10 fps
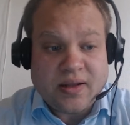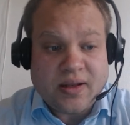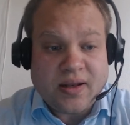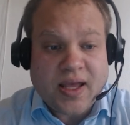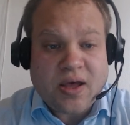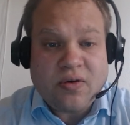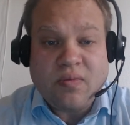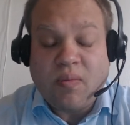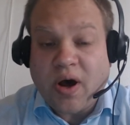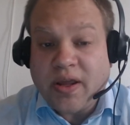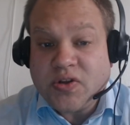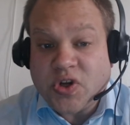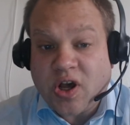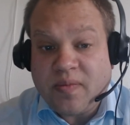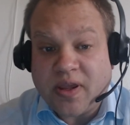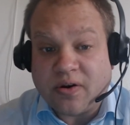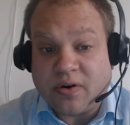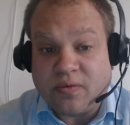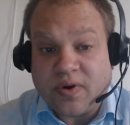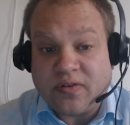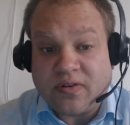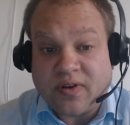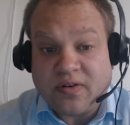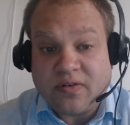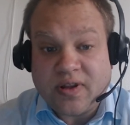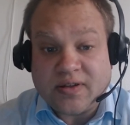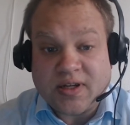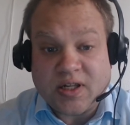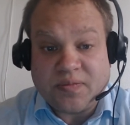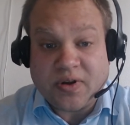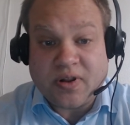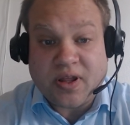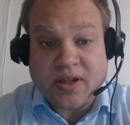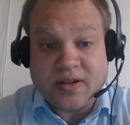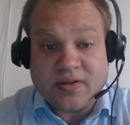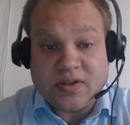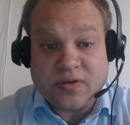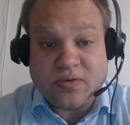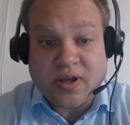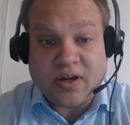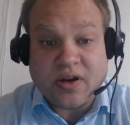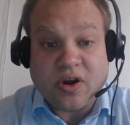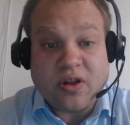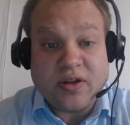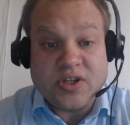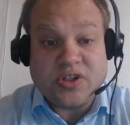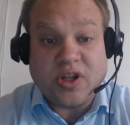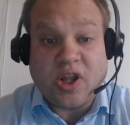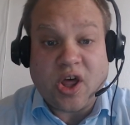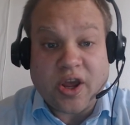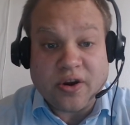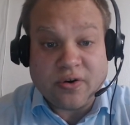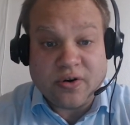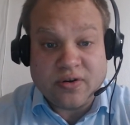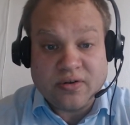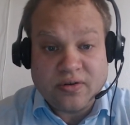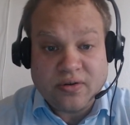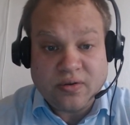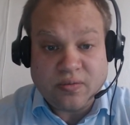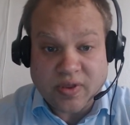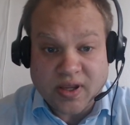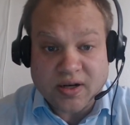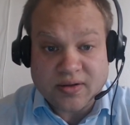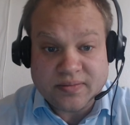Now, my job here was essentially to help the client to acknowledge the liar within.